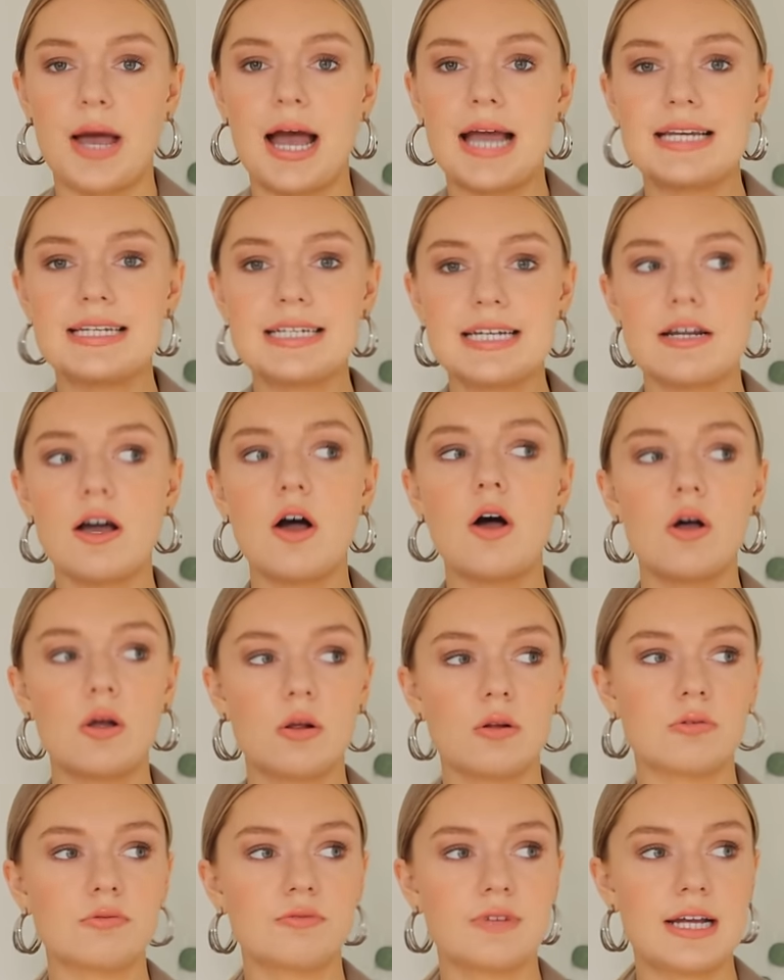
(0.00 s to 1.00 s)
But I did a
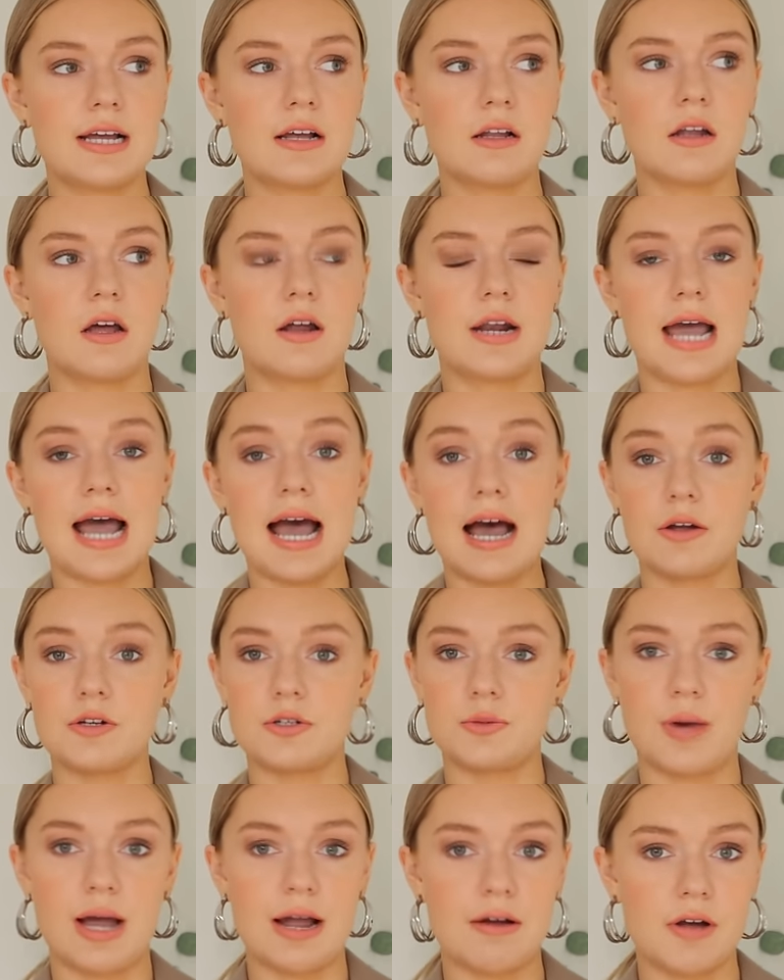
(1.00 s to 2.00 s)
whole reel on how
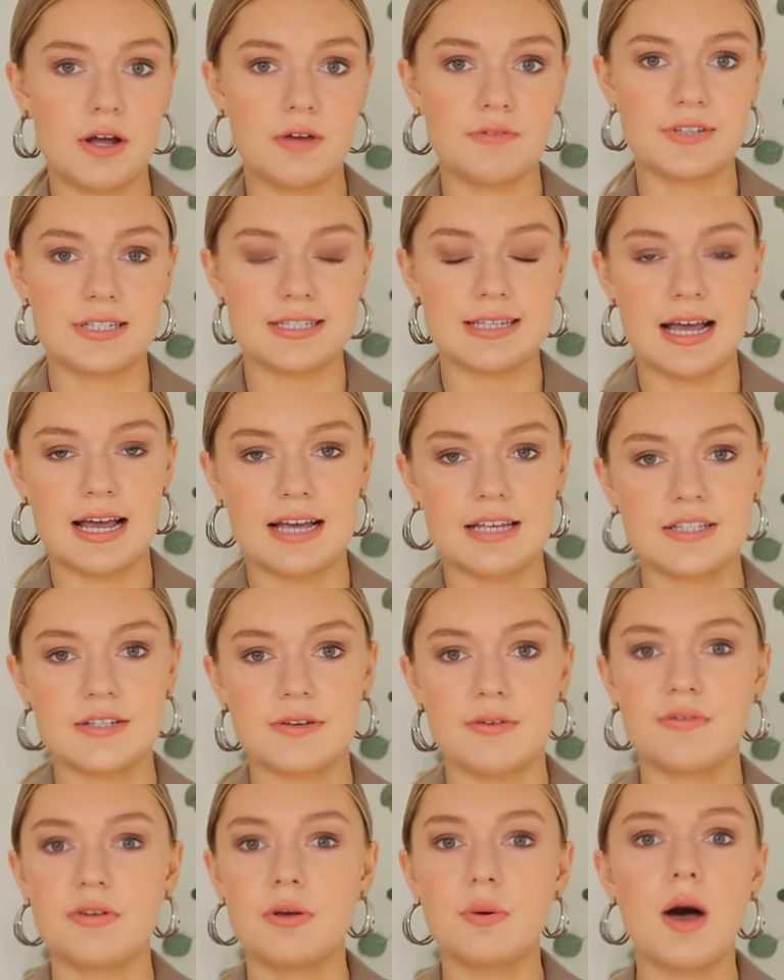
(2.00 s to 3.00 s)
to wear oversized.
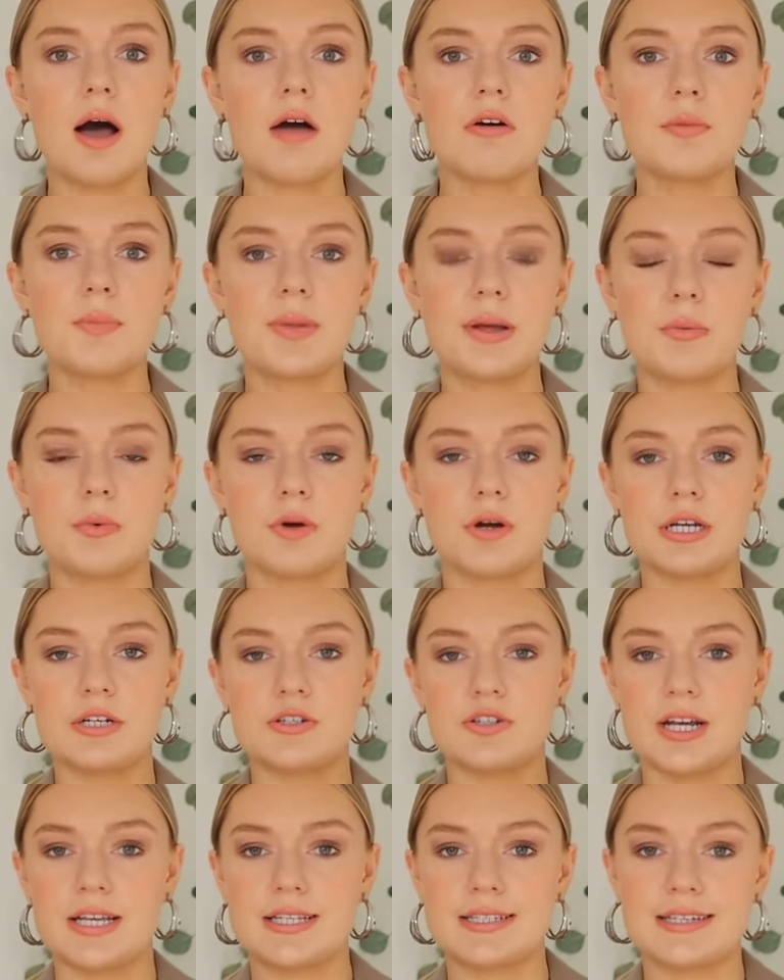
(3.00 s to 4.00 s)
So if you are a bit more
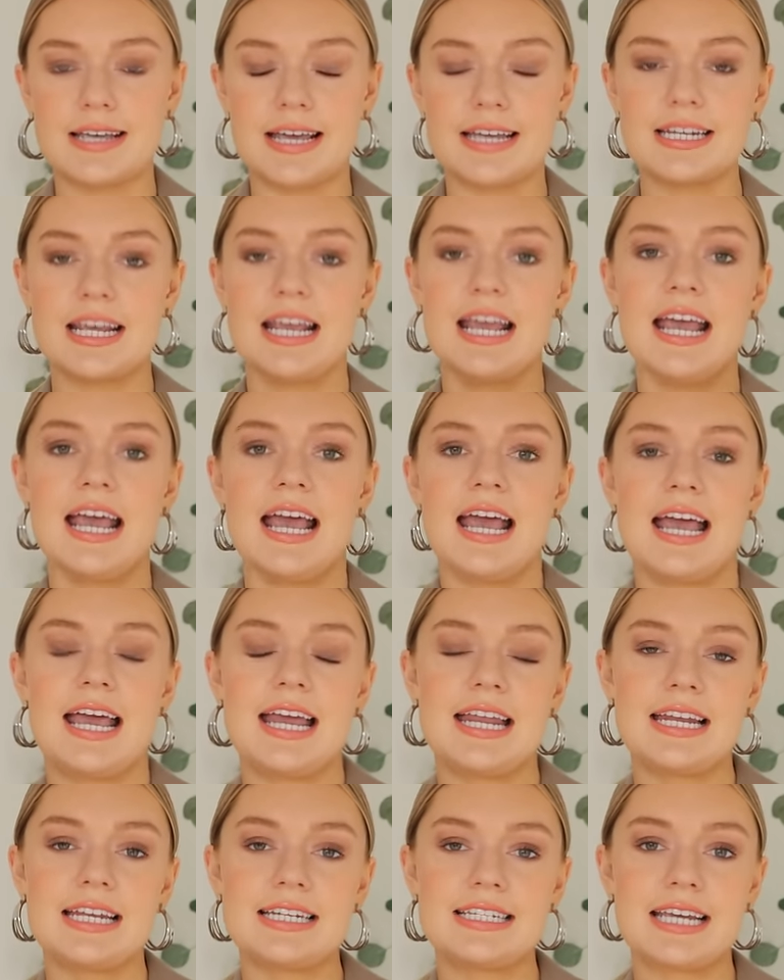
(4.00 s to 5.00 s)
interested
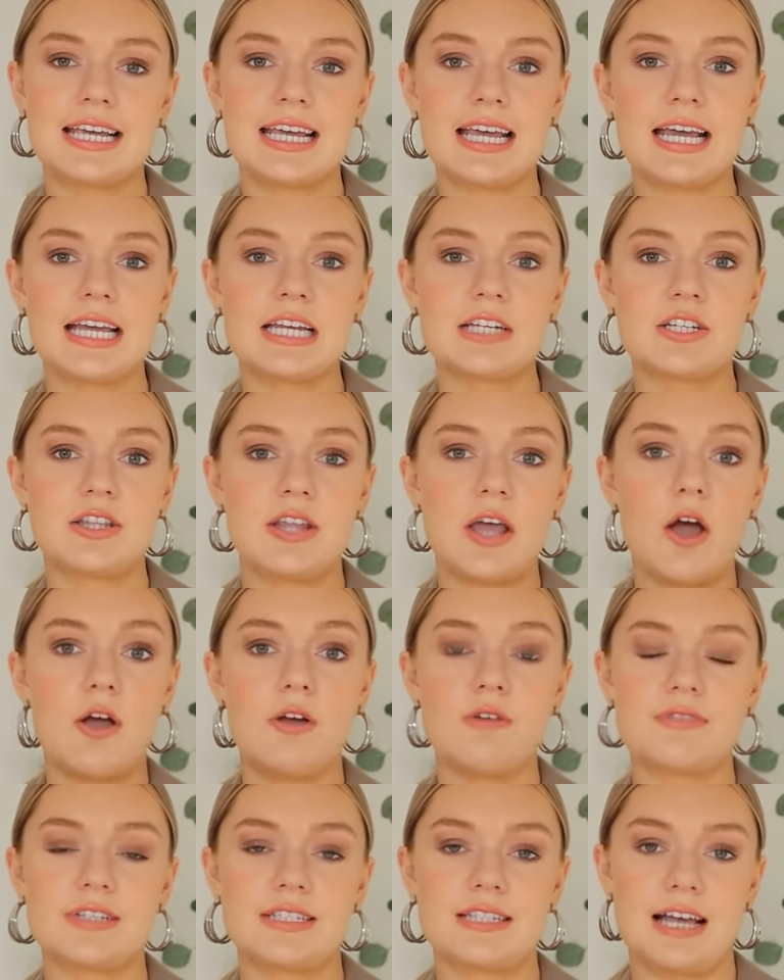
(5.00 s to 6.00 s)
in digging into the
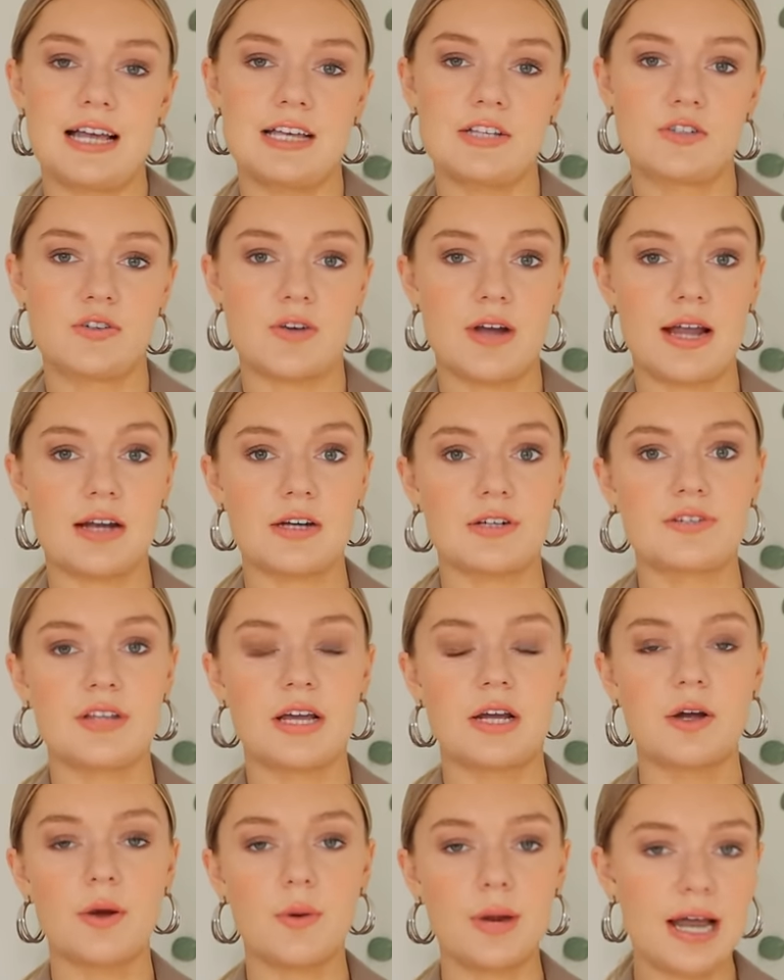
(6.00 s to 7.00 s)
oversized trend,
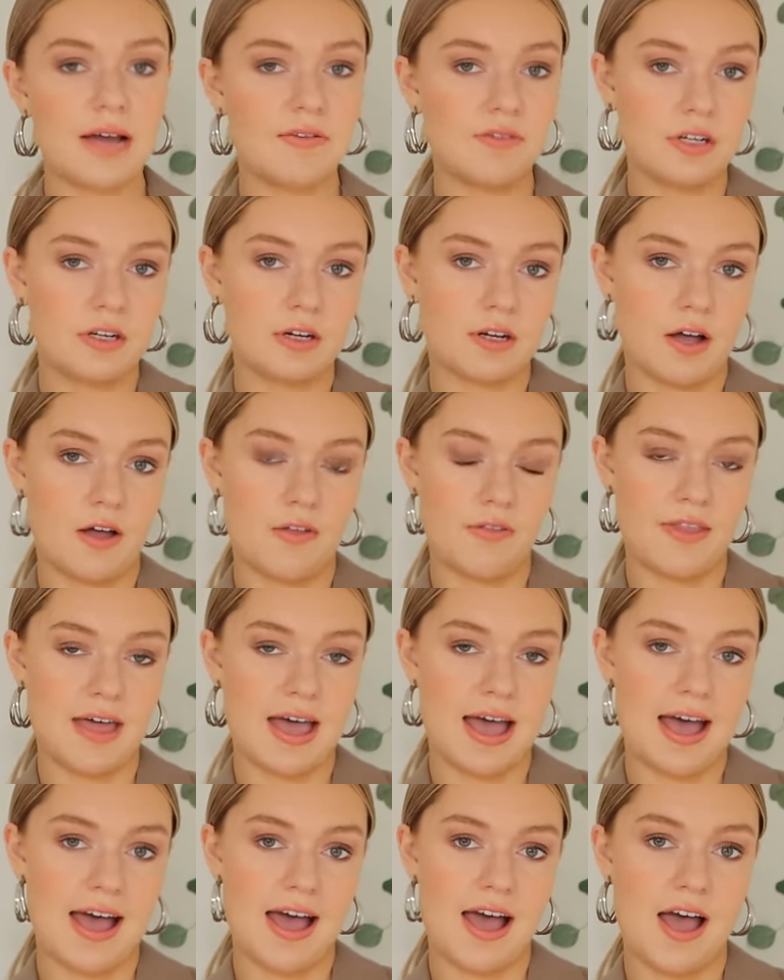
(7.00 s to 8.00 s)
then go and have a look on
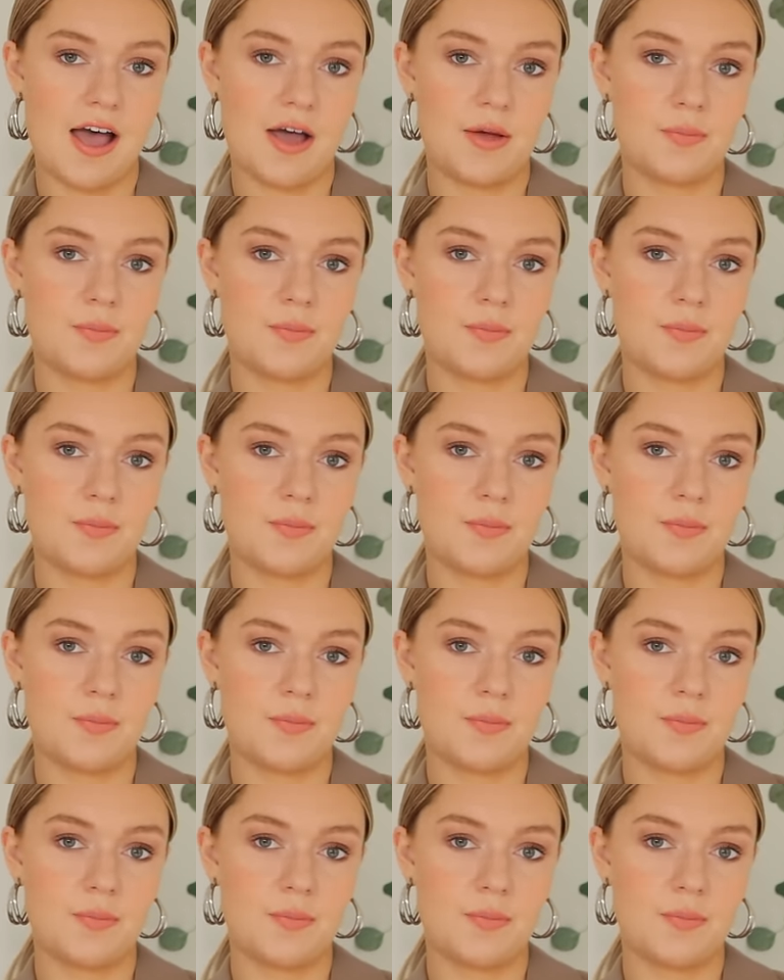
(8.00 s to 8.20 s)
there,